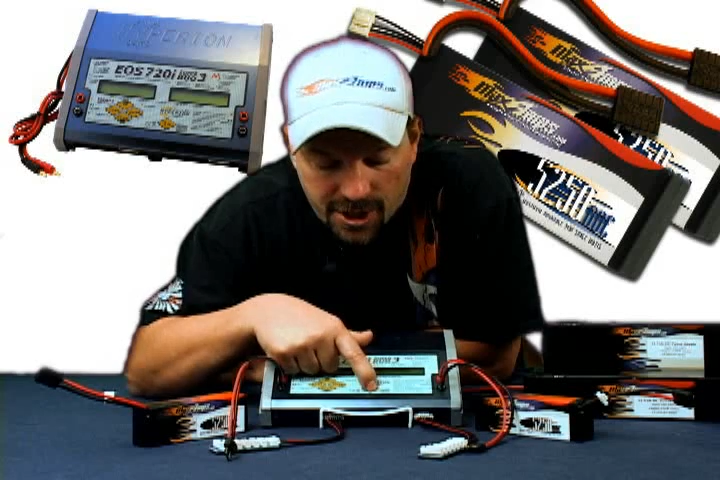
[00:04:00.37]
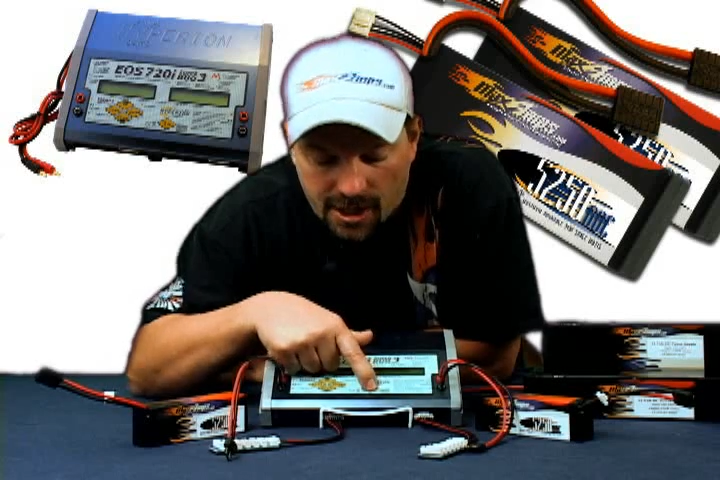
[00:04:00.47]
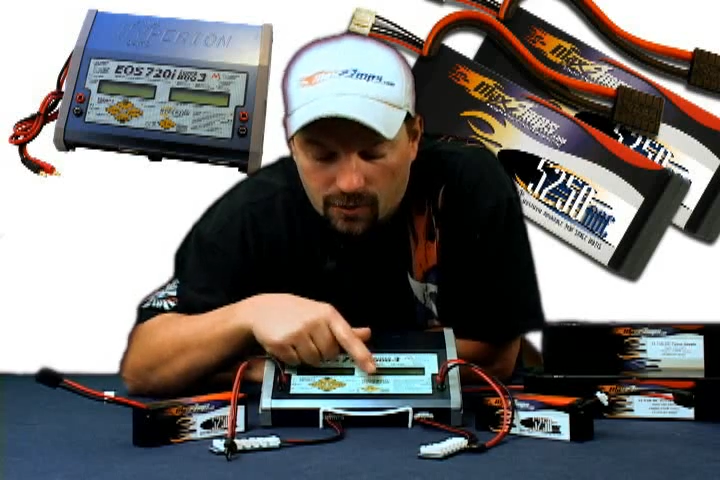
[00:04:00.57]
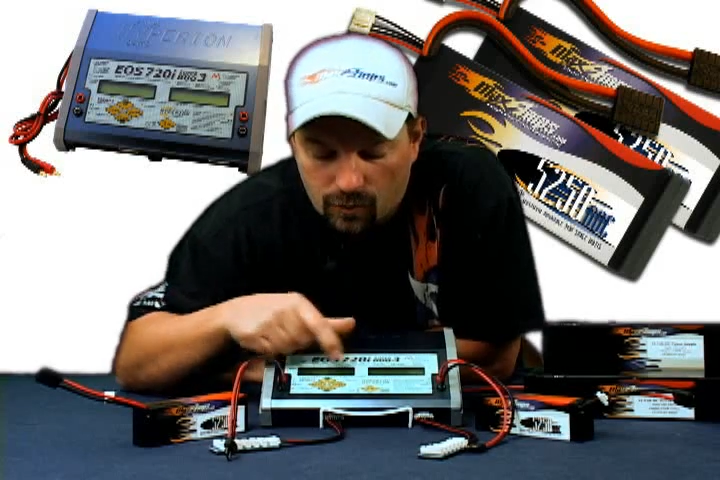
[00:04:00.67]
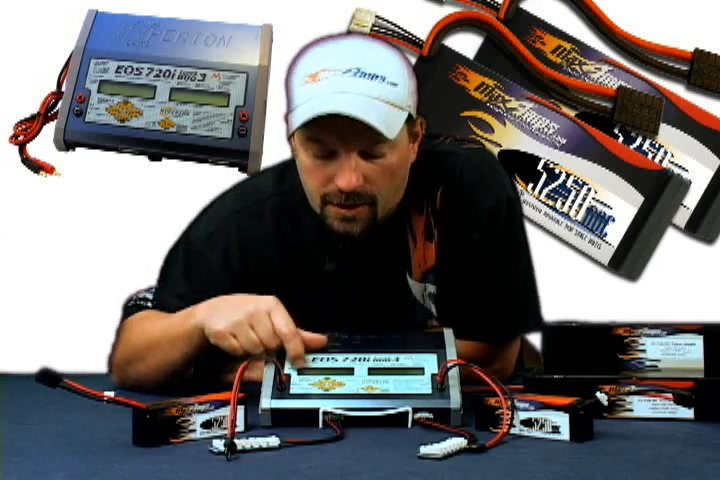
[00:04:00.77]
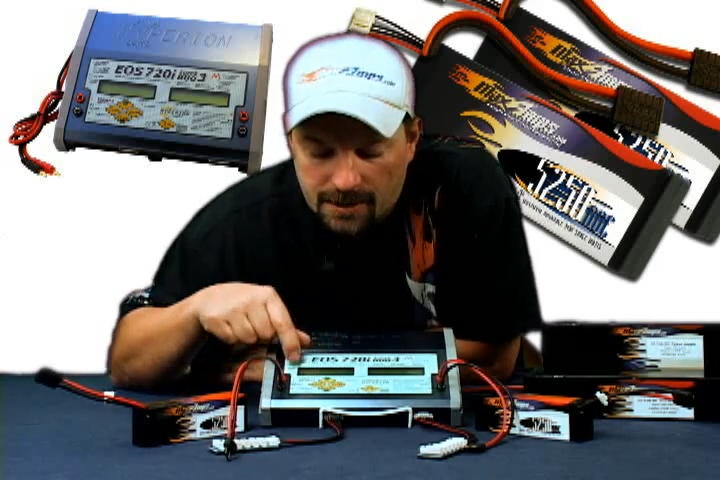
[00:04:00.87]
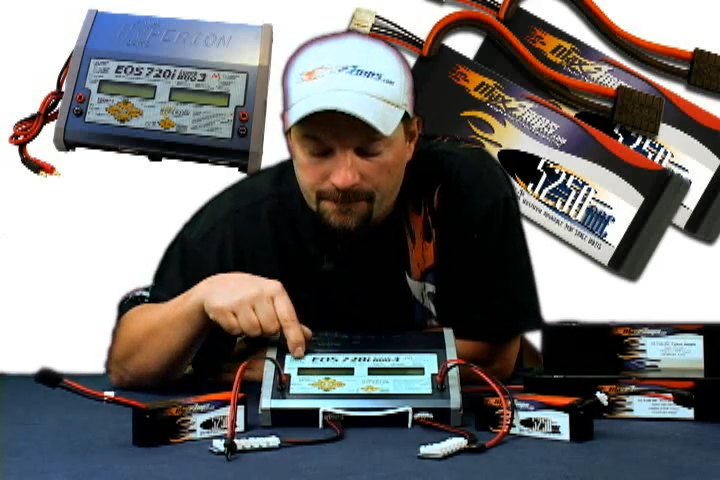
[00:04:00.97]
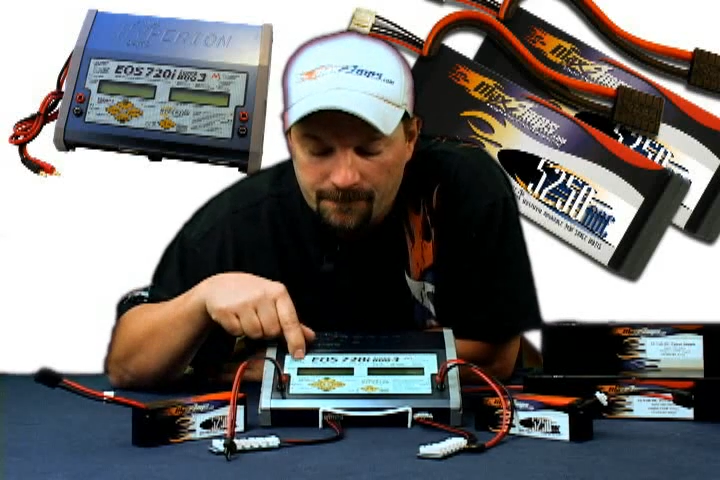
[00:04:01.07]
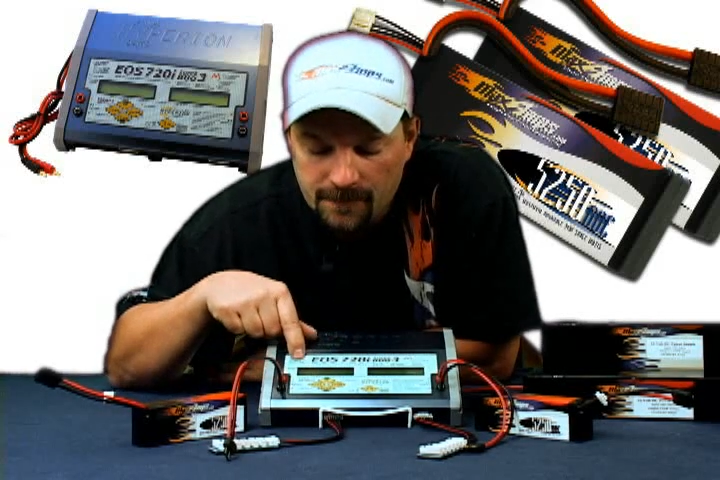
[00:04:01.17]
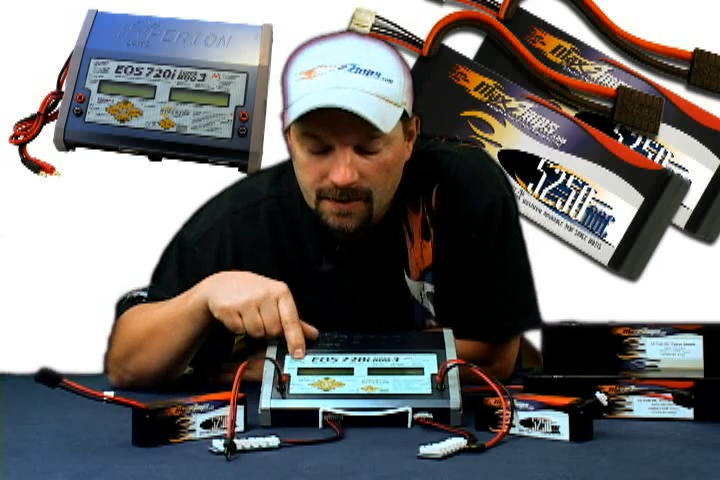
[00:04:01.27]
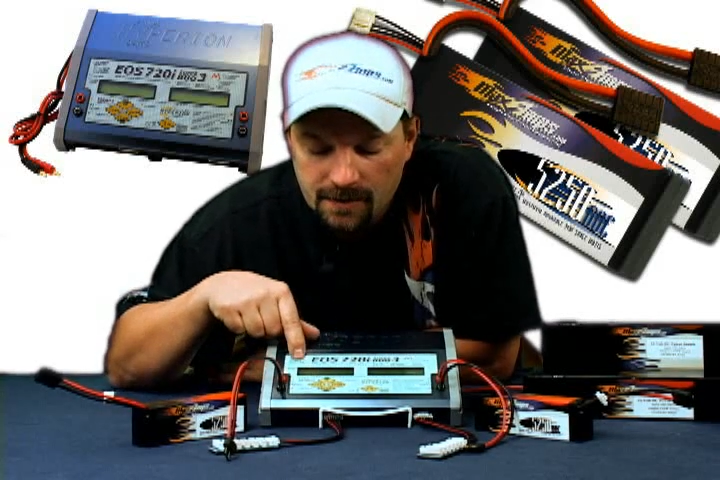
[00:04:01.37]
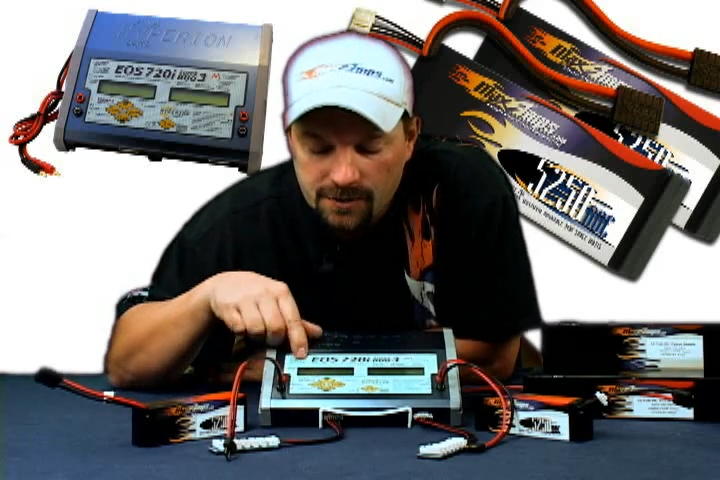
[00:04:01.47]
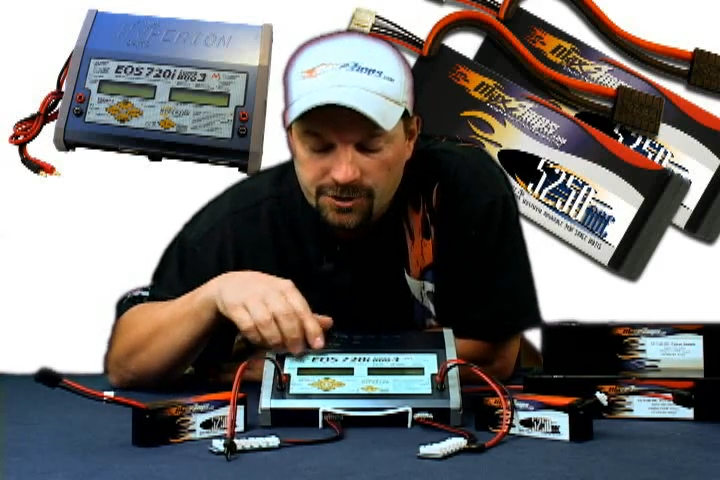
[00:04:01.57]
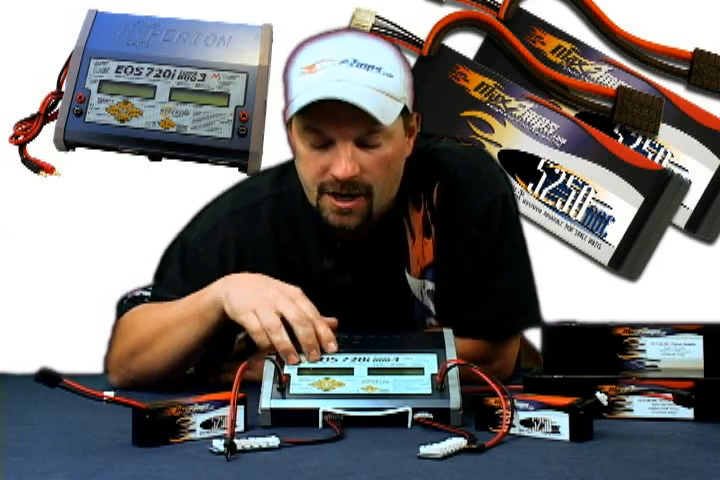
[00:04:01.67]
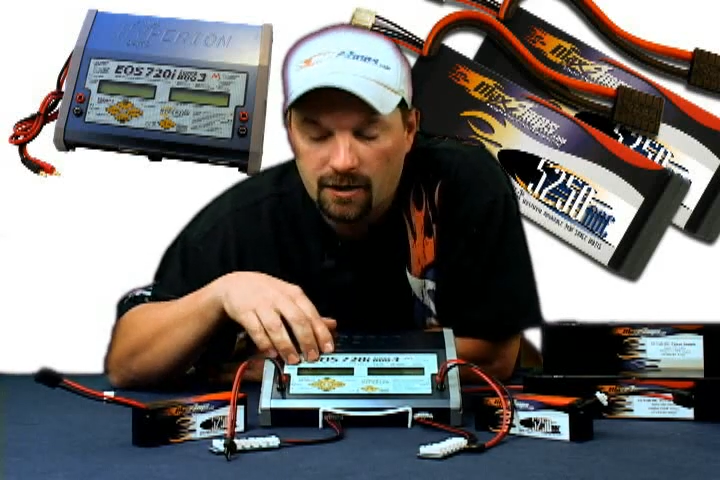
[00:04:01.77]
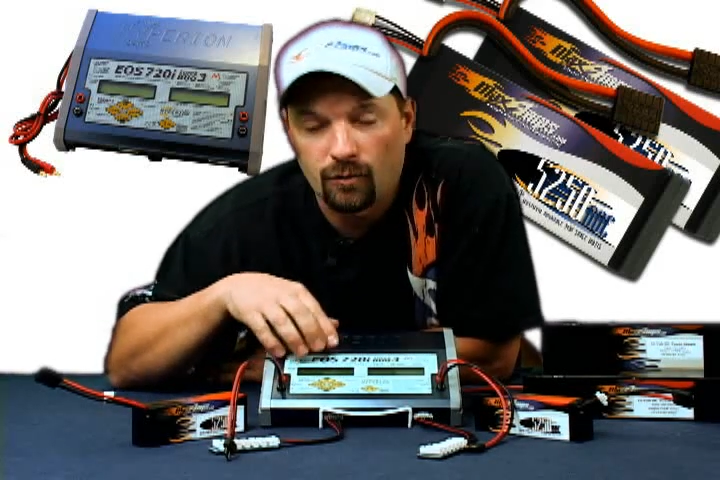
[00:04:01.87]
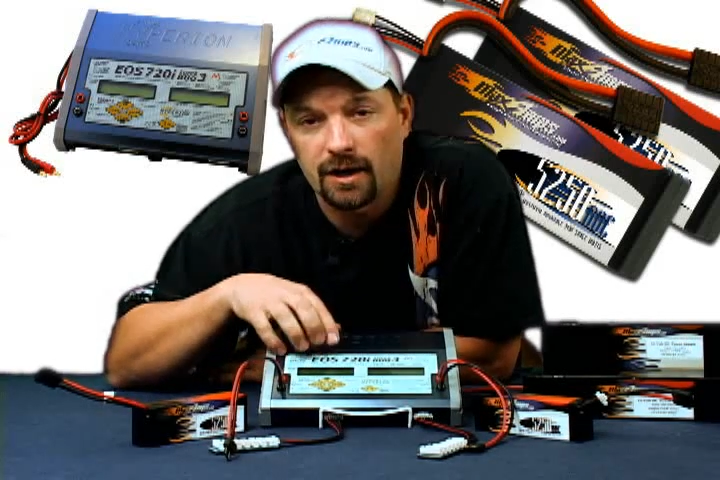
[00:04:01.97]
channel 1. Channel